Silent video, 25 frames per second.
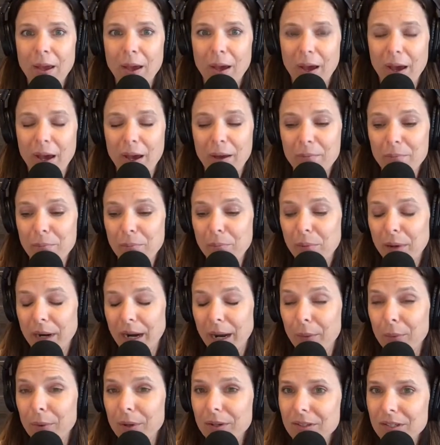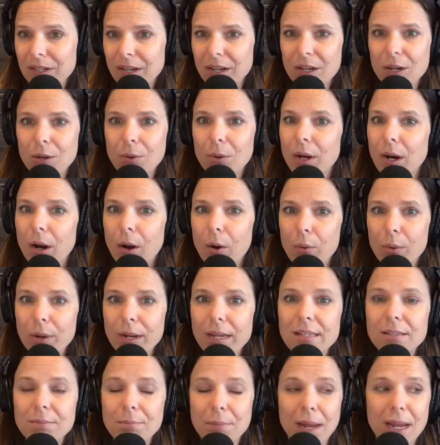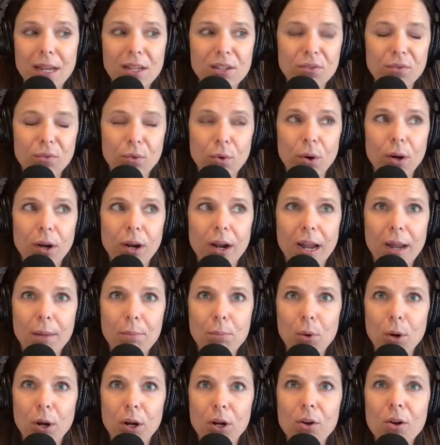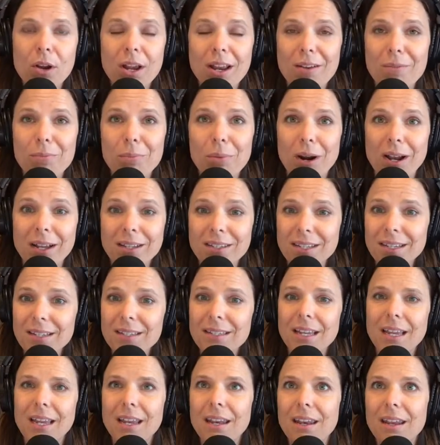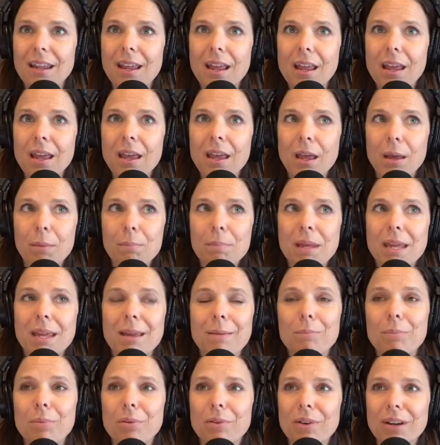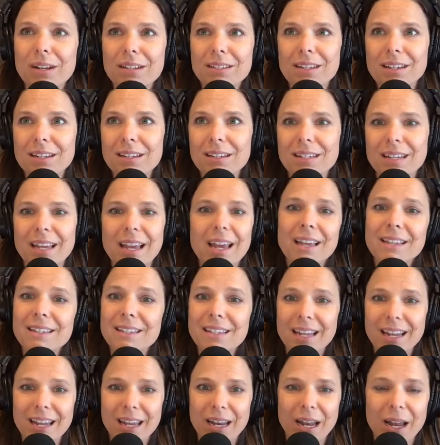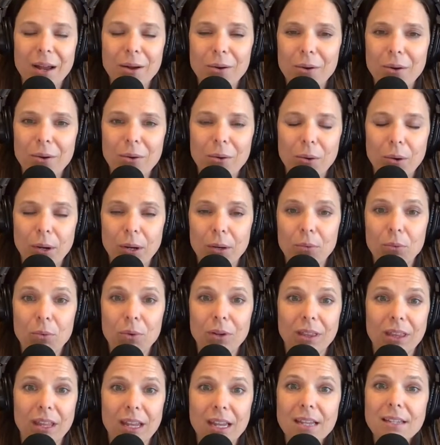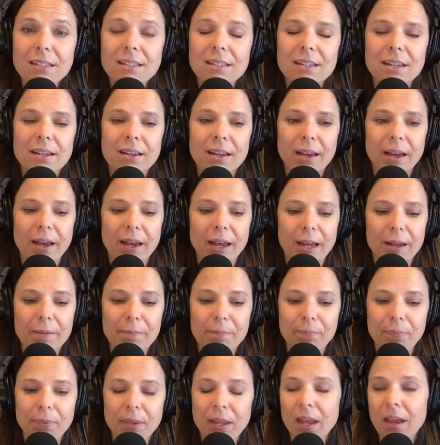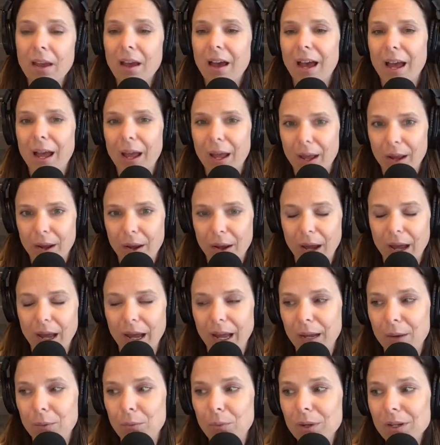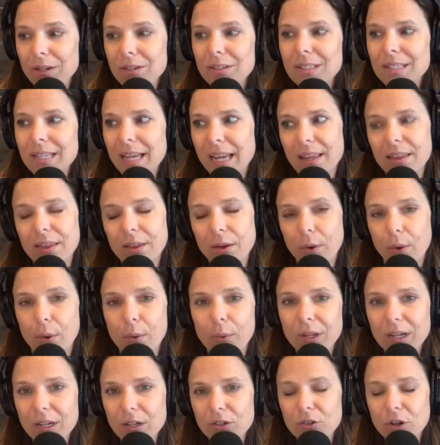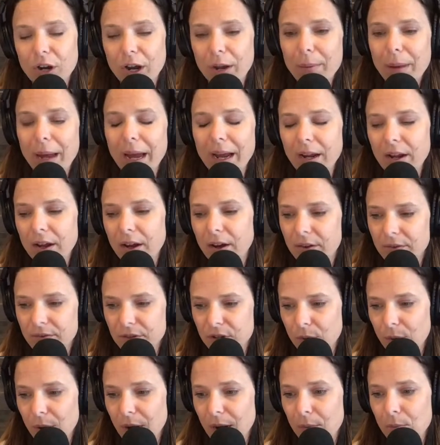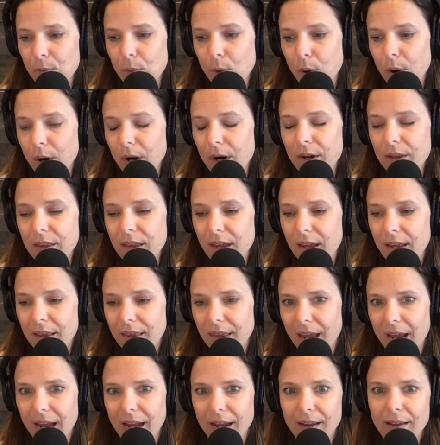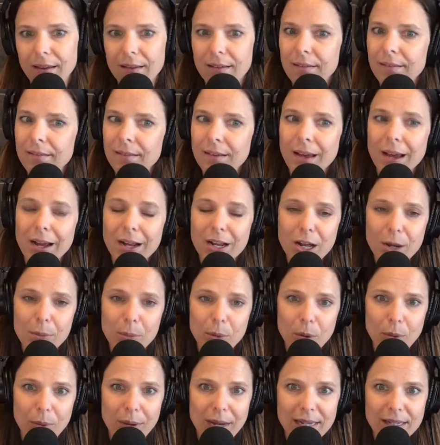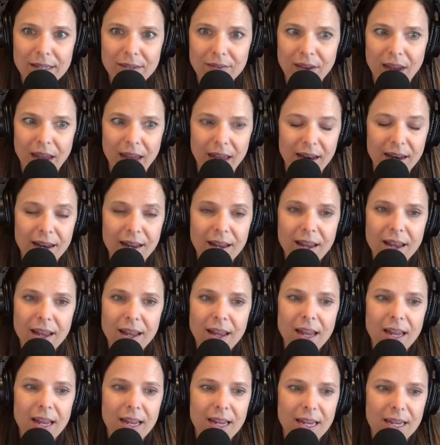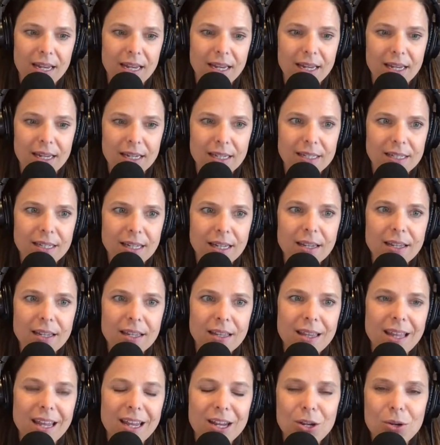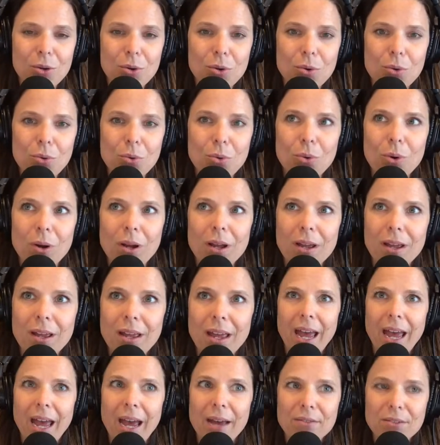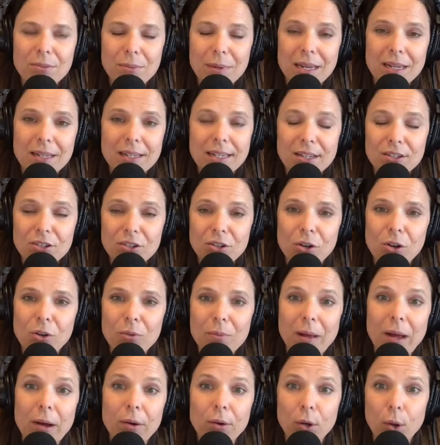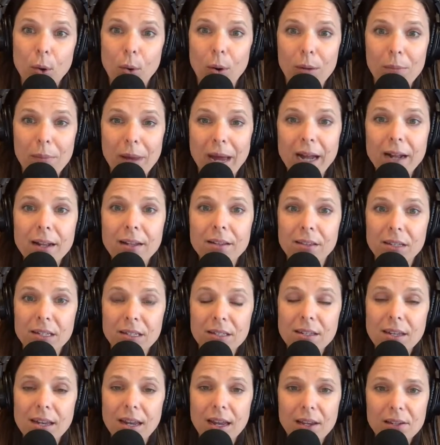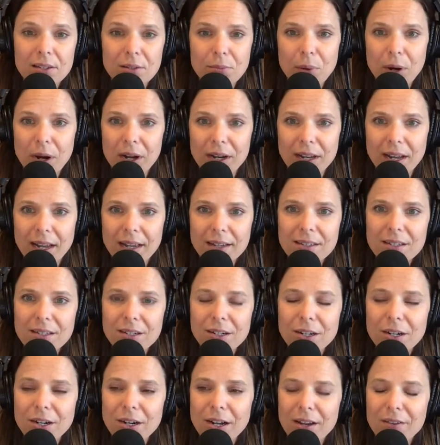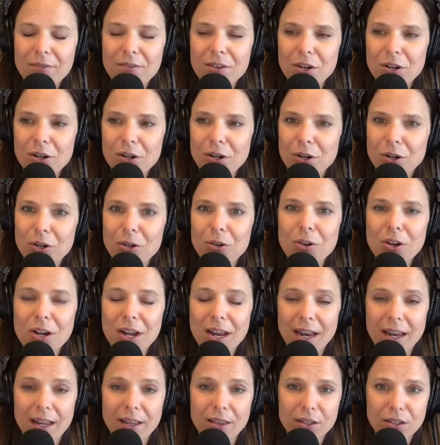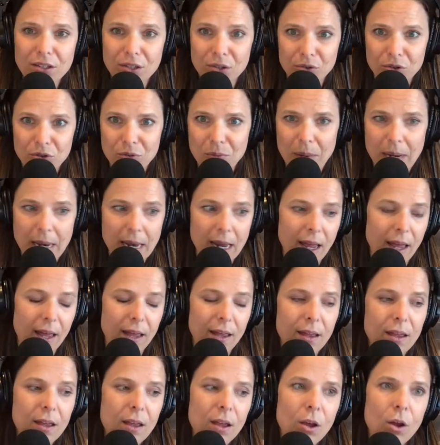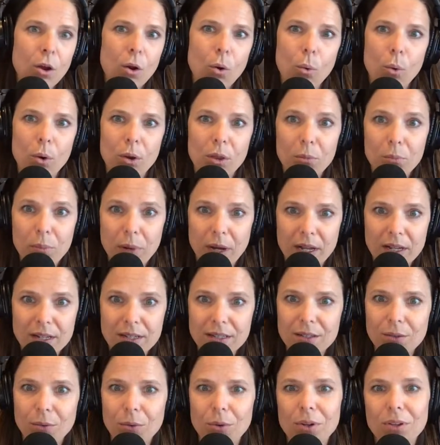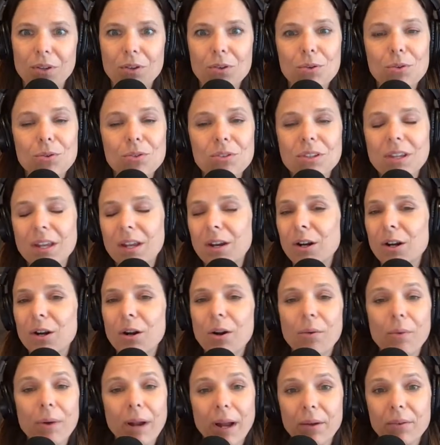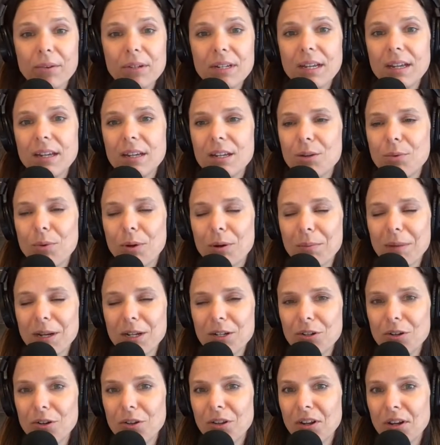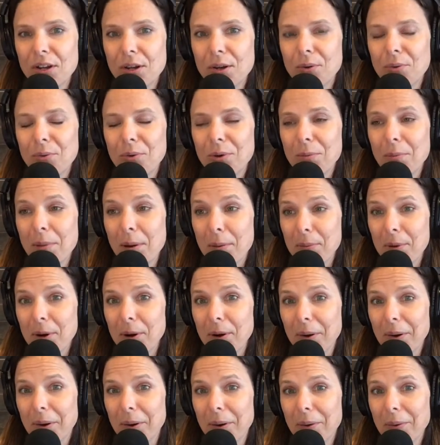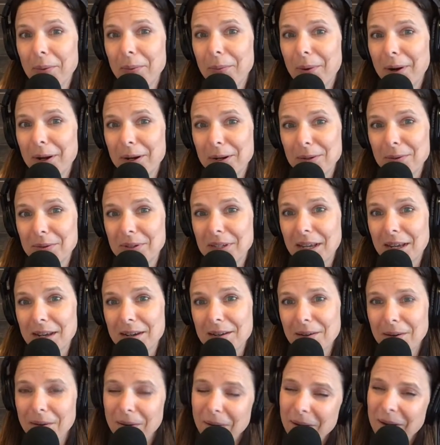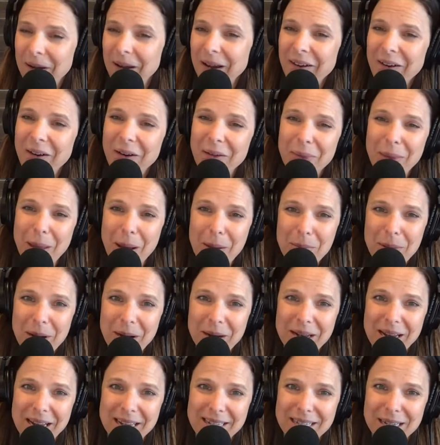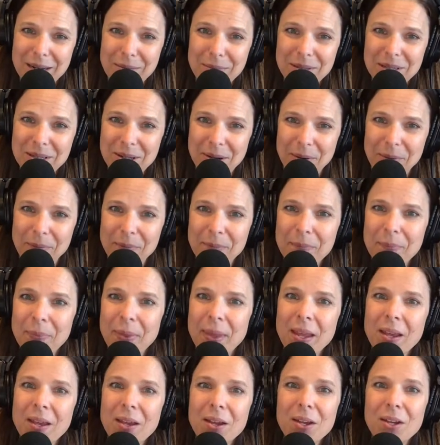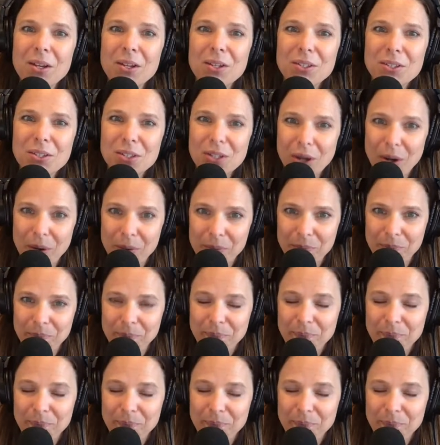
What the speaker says: But I will tell you, it always makes for a more creative process and being present as they get out or released. I will say the only drawback of doing more than like a couple of weeks ahead is that you have to be intentional about going back and listening as a podcaster. If you're creating the social media or the buzz or the newsletter around it, you want to make sure that you remember what you said on that podcast episode. So